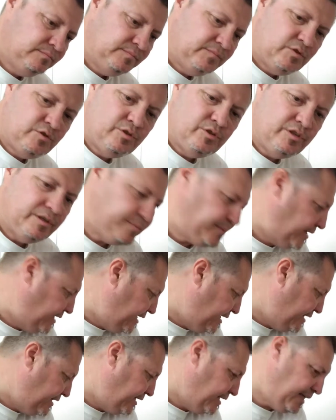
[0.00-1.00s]
Soon I'm going
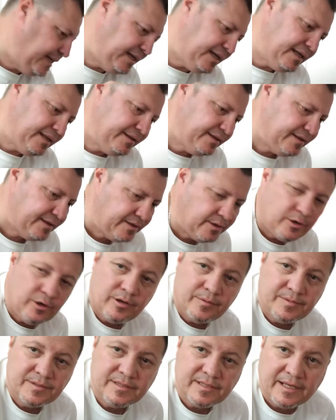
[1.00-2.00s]
to add the
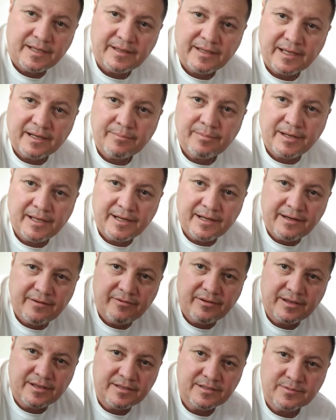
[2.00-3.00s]
herbs and the eggplant and
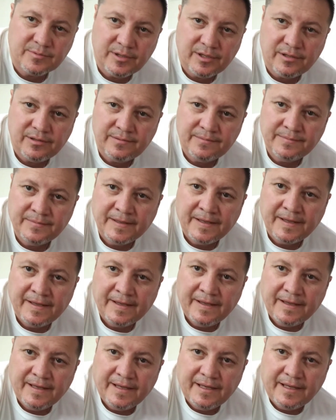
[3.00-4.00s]
everything as well.
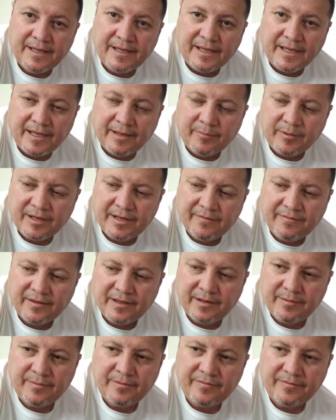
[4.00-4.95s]
And we're going to give that